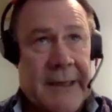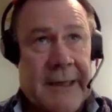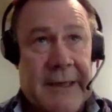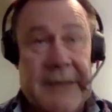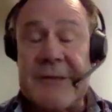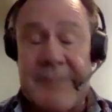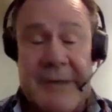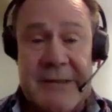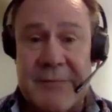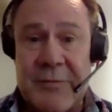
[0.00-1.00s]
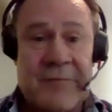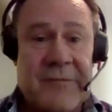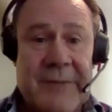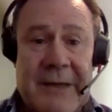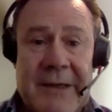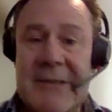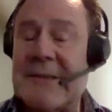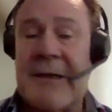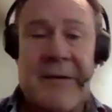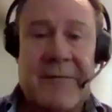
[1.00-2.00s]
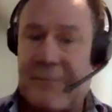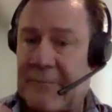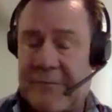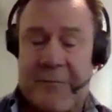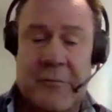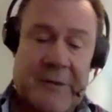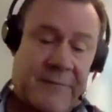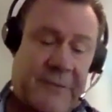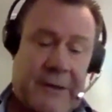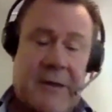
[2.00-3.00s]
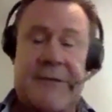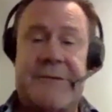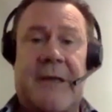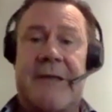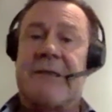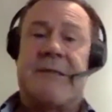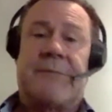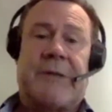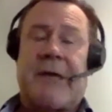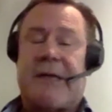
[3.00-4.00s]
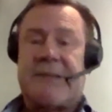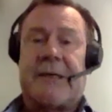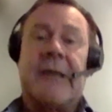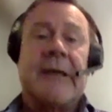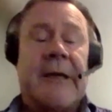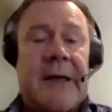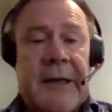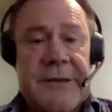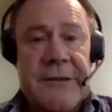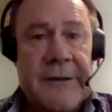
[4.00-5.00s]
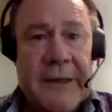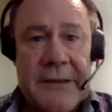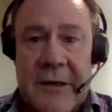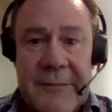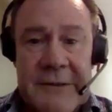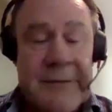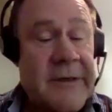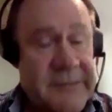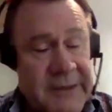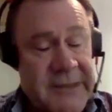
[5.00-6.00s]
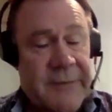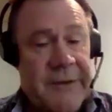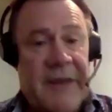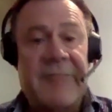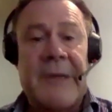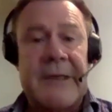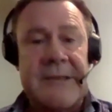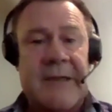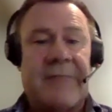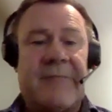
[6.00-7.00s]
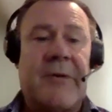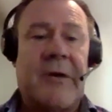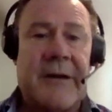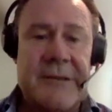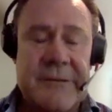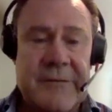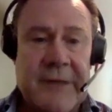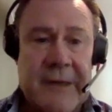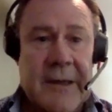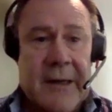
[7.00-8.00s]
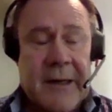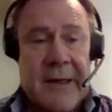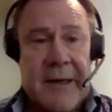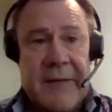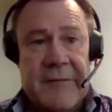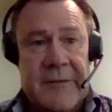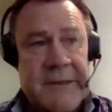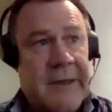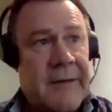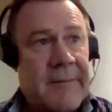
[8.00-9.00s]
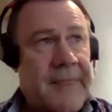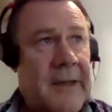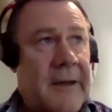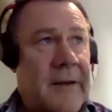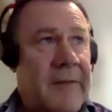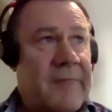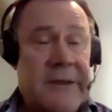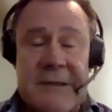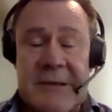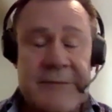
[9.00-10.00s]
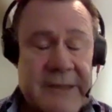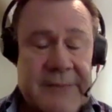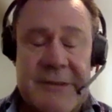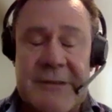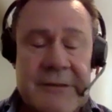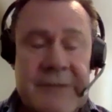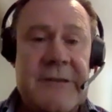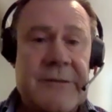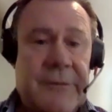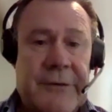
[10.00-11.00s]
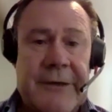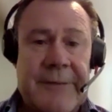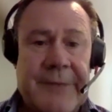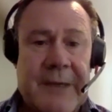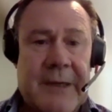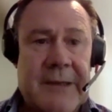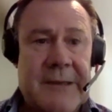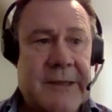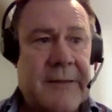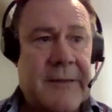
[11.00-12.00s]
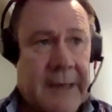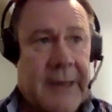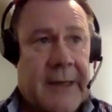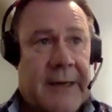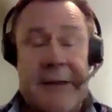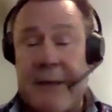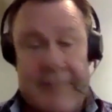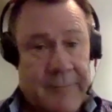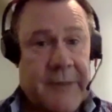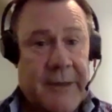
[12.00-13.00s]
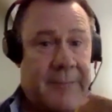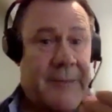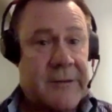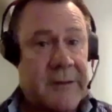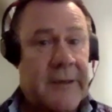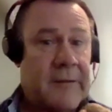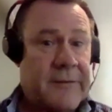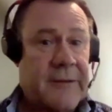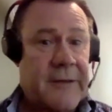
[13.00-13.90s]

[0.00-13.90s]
industry peer support for many years now, and I've formed a very close relationship with CASA during that time as well, especially with AVMED for pilots who have had afflictions with substance use disorder and other mental health